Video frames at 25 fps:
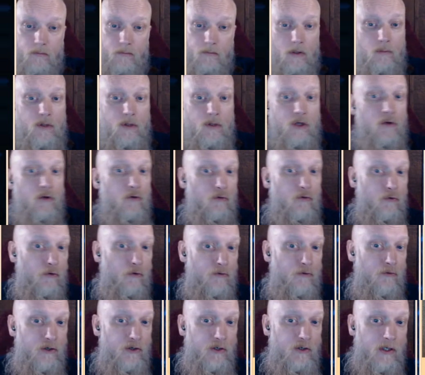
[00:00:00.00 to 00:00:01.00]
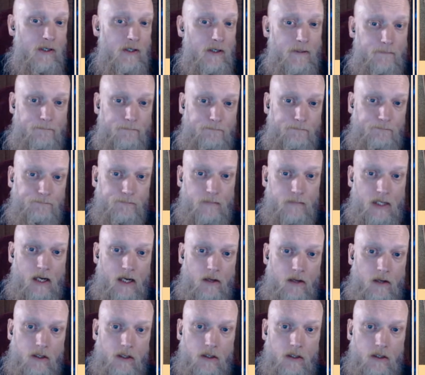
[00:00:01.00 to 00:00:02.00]
that we use for fishing.
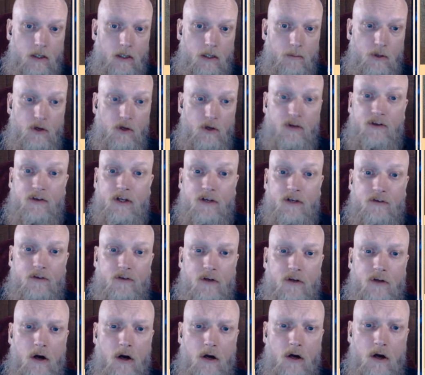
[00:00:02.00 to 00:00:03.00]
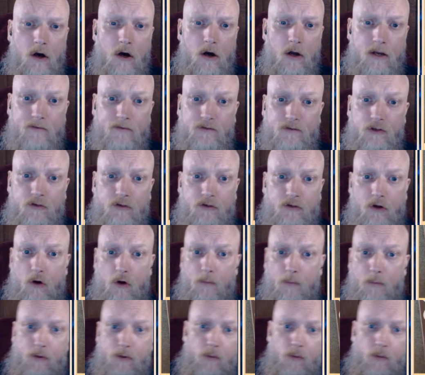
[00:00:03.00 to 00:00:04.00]
Now the community at Starcar live just
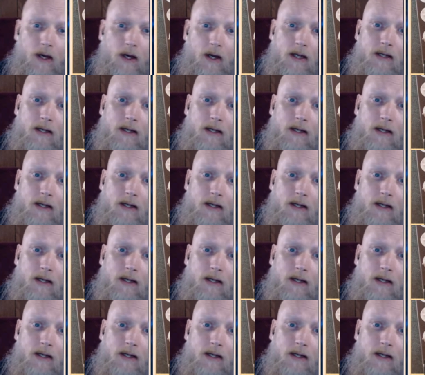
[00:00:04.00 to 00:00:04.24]
up the way